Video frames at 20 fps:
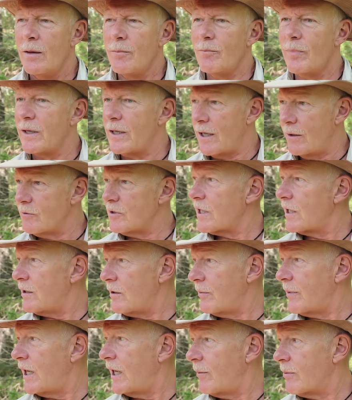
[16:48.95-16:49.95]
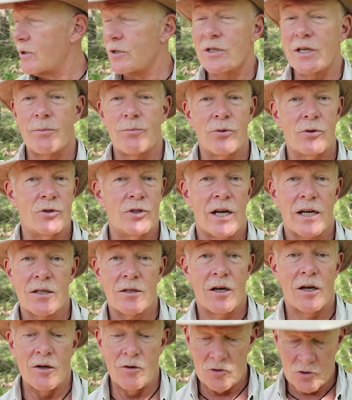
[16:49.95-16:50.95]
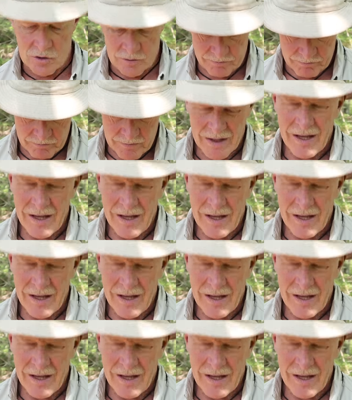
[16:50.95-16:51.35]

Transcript: But I was able to send projectiles,